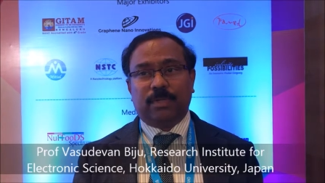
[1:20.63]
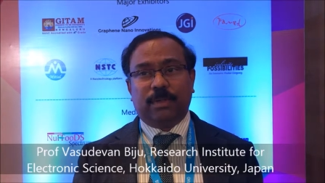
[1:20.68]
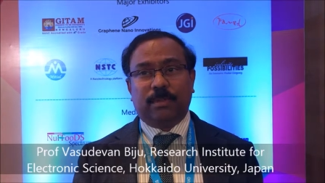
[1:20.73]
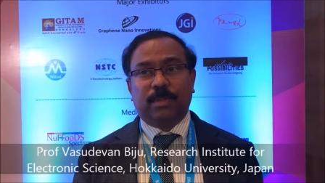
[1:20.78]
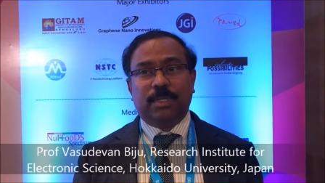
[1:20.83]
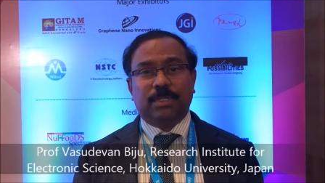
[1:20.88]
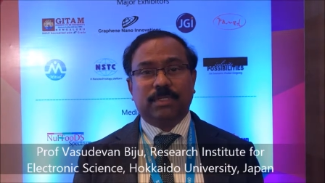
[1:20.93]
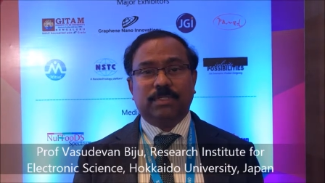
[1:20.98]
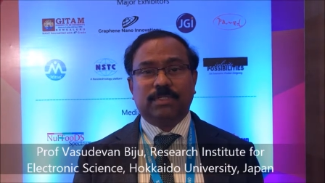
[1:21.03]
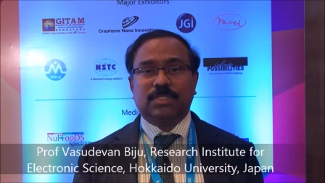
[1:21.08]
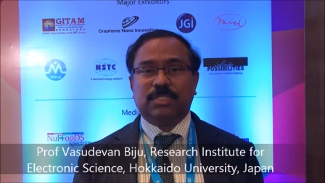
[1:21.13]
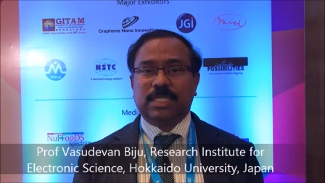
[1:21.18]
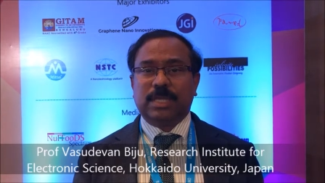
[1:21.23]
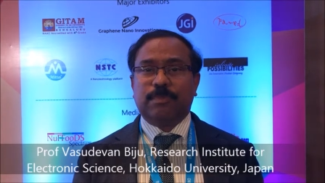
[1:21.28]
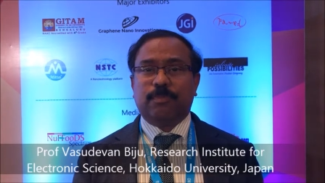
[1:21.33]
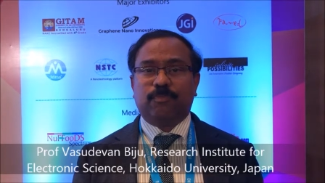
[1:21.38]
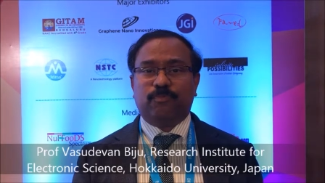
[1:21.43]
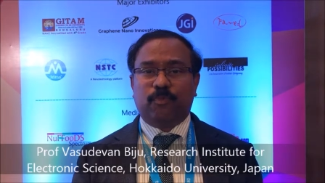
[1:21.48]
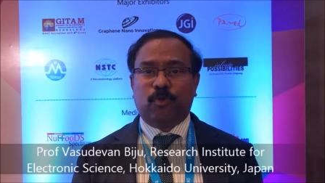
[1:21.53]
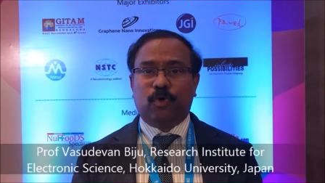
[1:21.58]
I mean,
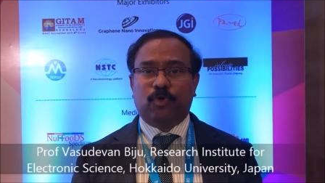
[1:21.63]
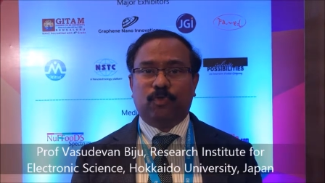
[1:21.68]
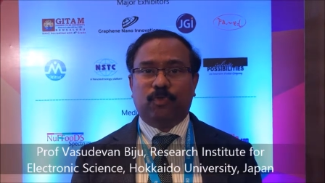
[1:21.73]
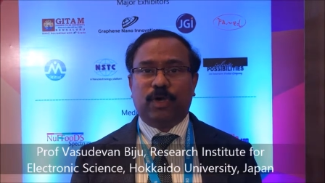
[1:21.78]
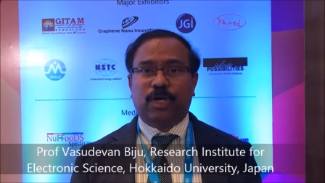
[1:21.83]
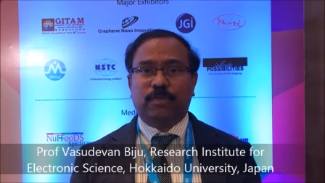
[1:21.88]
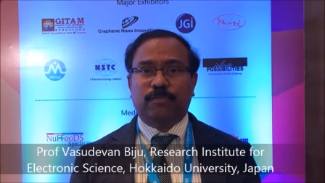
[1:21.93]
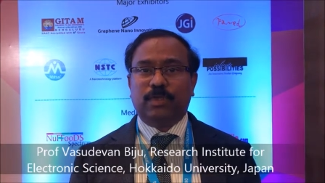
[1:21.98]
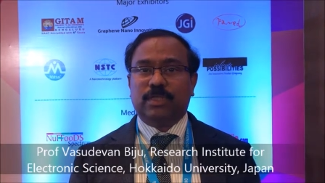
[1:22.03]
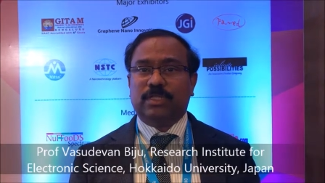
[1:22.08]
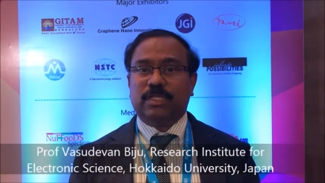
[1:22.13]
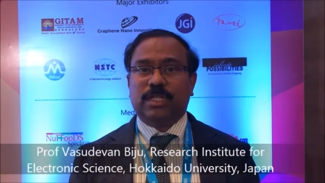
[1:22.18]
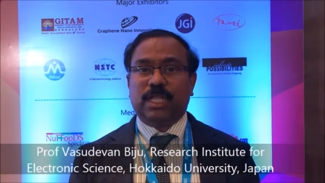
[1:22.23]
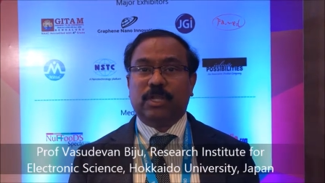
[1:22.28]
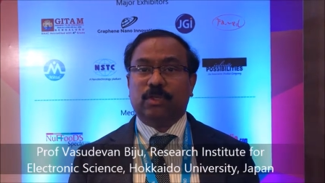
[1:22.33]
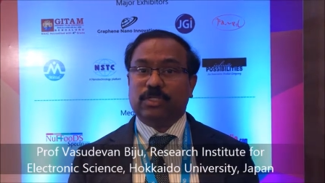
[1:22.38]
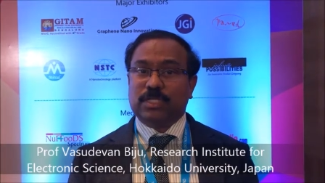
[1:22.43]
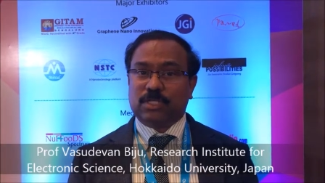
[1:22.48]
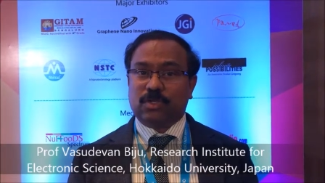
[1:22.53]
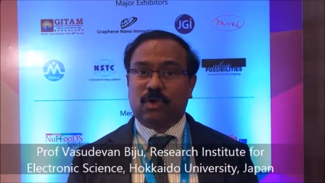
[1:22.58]
step forward with
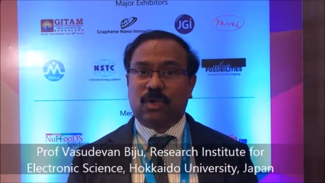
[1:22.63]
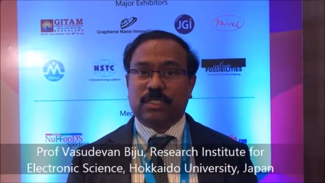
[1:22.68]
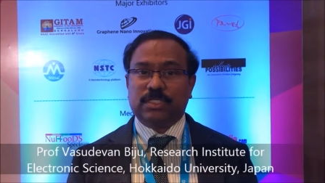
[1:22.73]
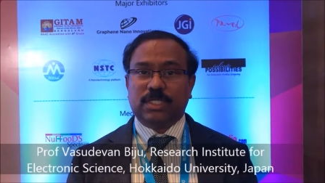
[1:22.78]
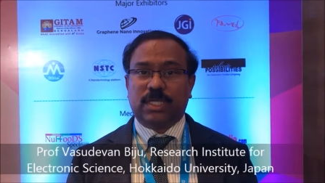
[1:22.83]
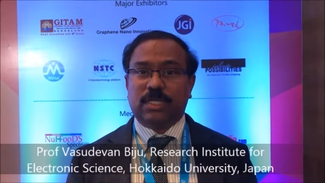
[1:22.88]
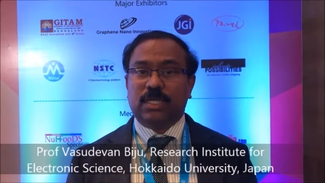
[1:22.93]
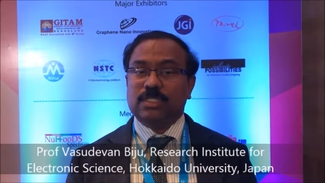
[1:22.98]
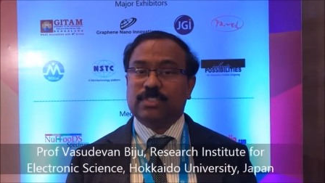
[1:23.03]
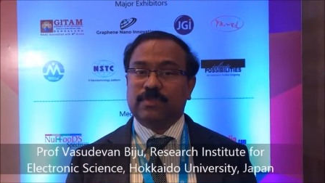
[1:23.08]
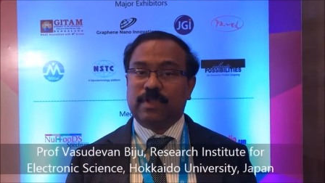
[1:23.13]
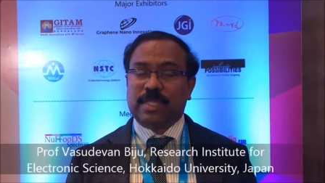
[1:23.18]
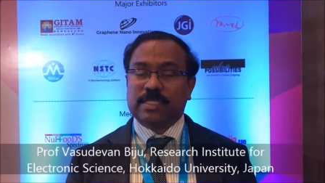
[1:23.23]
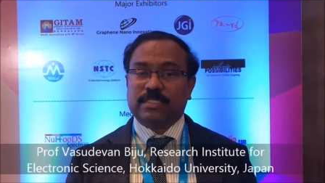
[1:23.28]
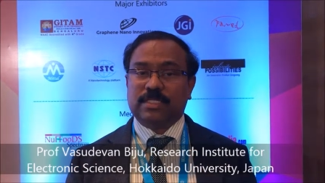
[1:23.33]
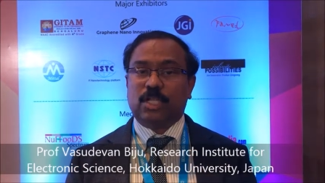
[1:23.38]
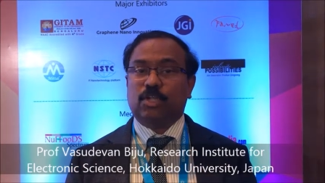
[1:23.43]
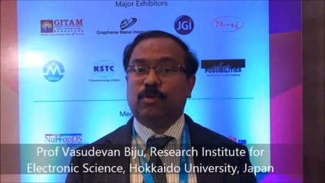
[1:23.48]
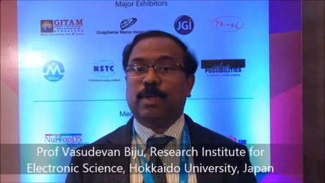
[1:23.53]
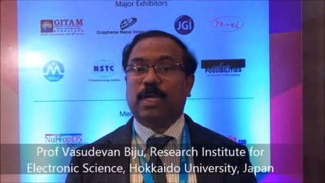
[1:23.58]
nanotechnology and as well
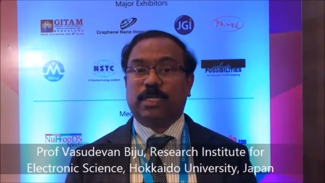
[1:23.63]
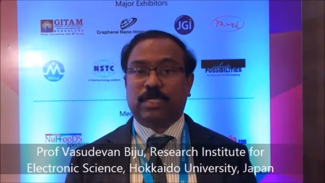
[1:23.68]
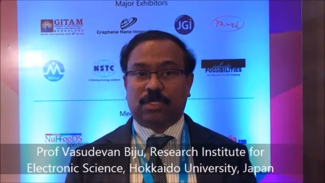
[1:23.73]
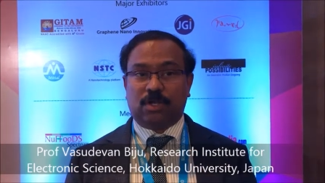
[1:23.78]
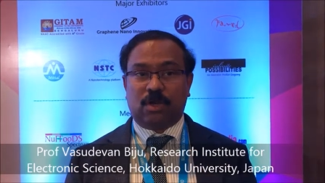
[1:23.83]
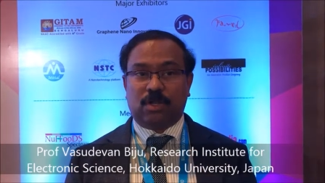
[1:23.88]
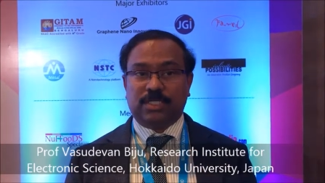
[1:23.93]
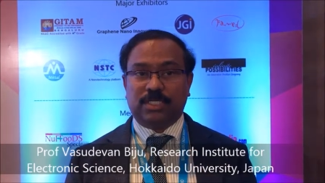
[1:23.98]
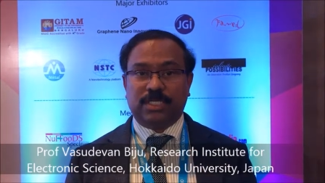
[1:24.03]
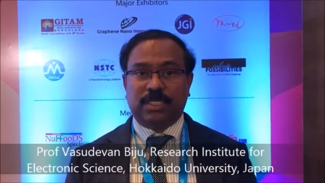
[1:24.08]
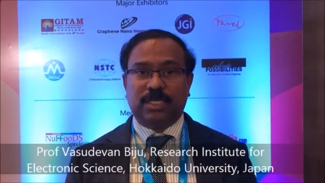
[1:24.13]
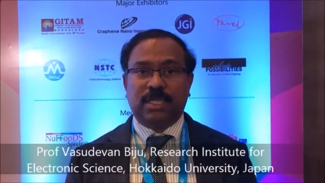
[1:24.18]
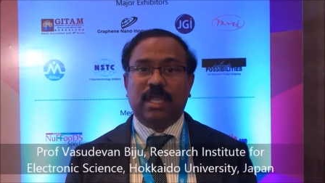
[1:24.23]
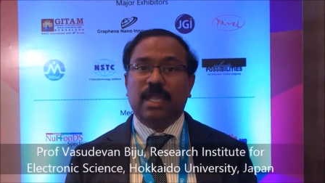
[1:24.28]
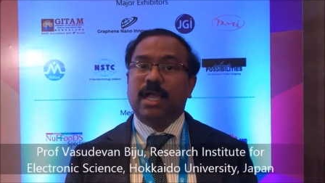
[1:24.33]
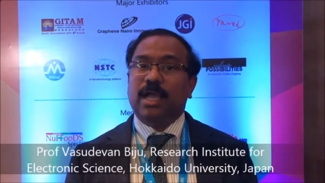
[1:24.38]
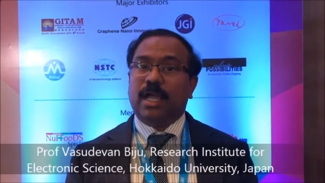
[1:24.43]
as nanobiotechnology